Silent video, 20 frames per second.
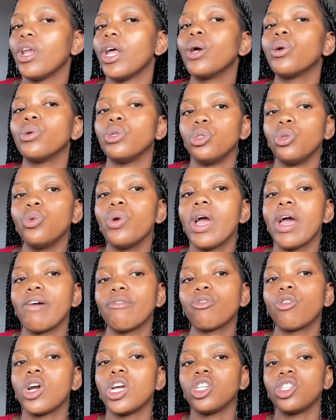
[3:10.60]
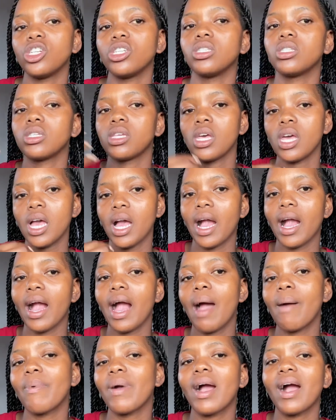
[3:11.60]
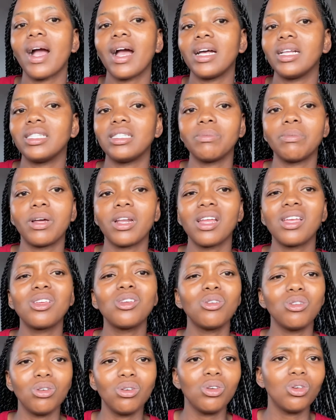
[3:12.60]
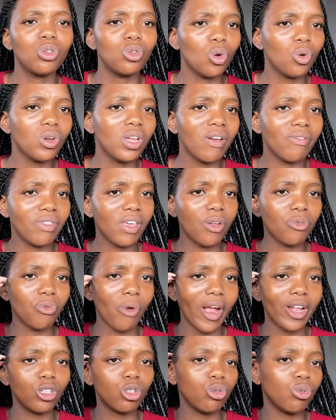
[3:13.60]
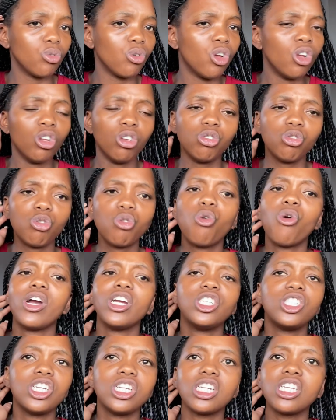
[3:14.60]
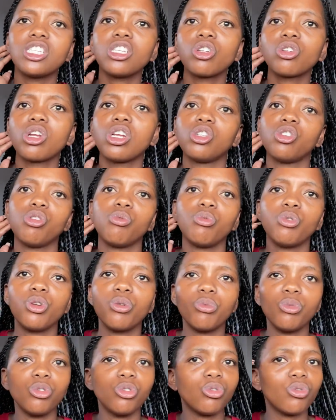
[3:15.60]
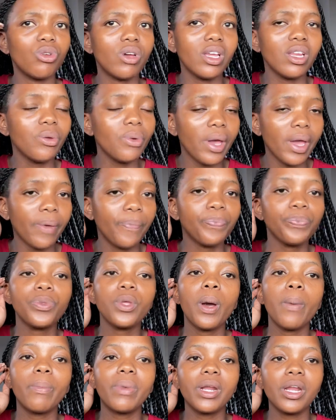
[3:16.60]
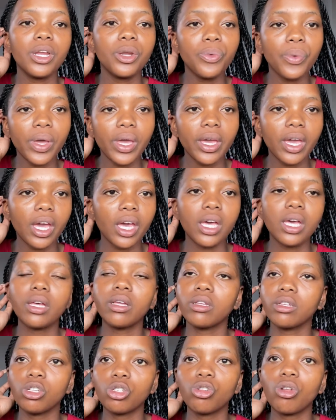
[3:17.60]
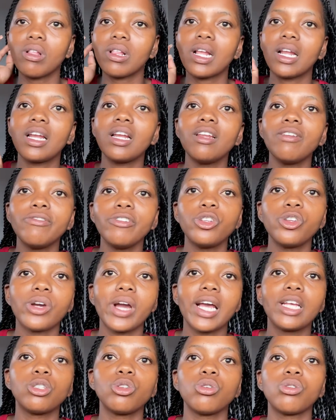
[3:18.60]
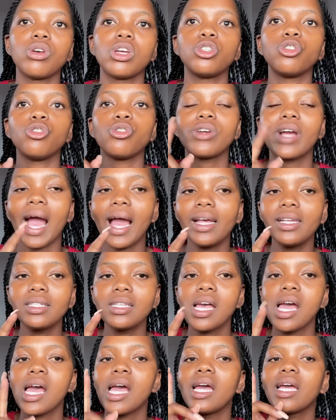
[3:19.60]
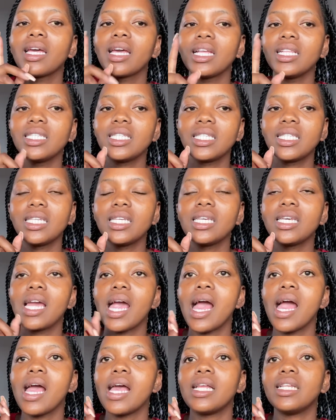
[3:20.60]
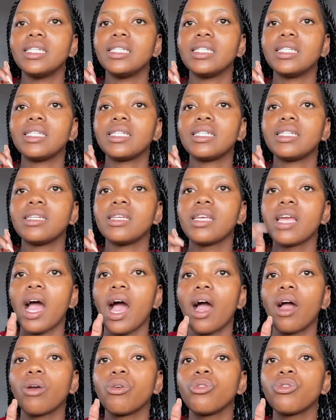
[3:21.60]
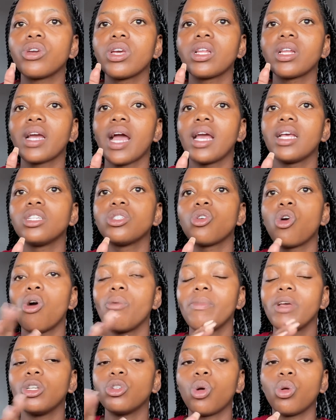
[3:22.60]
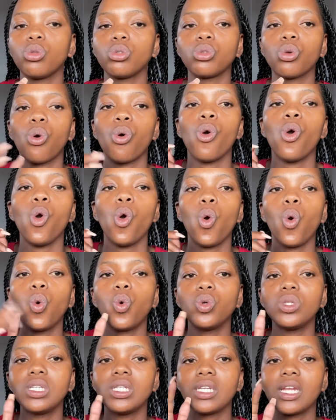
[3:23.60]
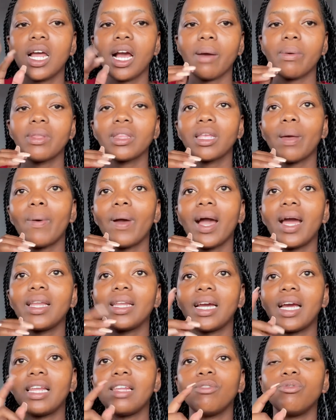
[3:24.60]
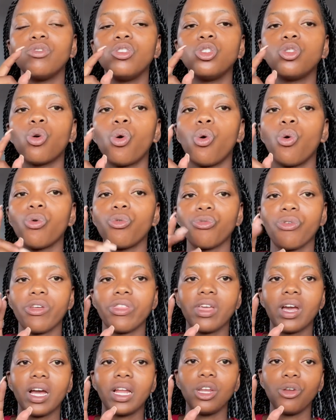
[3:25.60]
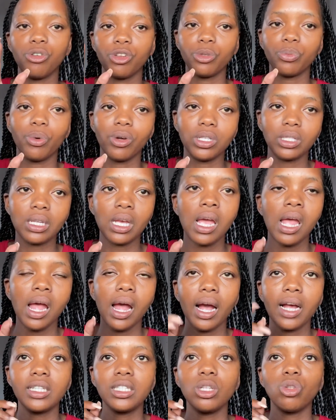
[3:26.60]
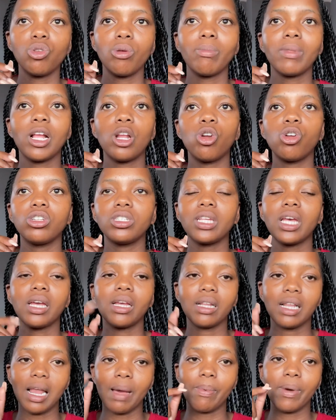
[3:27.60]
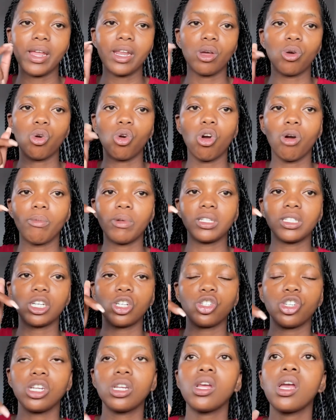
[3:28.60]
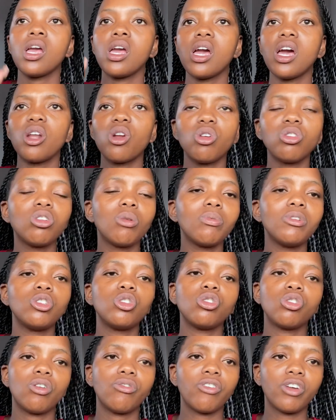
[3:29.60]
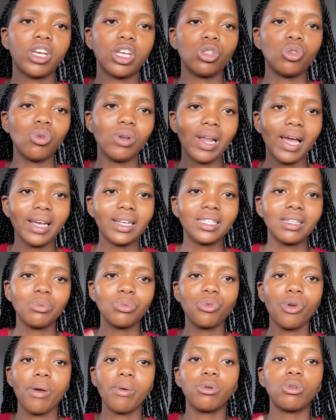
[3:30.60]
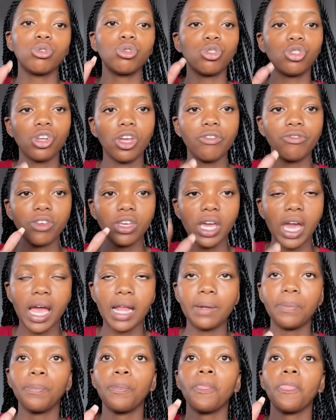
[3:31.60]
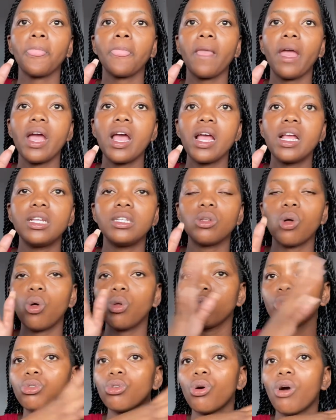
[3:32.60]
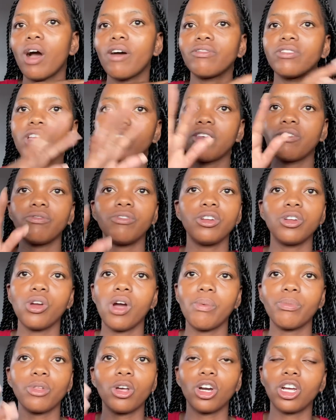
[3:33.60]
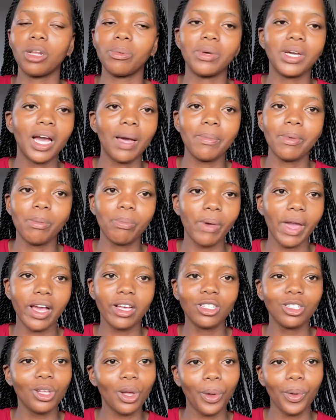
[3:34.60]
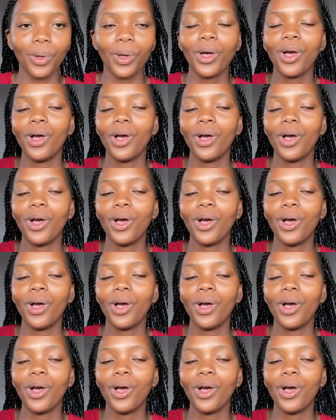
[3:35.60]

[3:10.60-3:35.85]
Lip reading: we do have questions ngaphakathi, but you don't have that right to question a sexuality of umuntu anyway. But anyway, yeah, ngizondlalela video guys, so that you guys can see, and yeah, you can guys comment also ukuthi nina ngabe ngicabanga ngale video, or rather ngale response kaSizwe Mdlalose lapha na ku comment section. And also, please do not forget to like, subscribe, and also share if you can. And also, after the video, I'm not gonna be coming back, so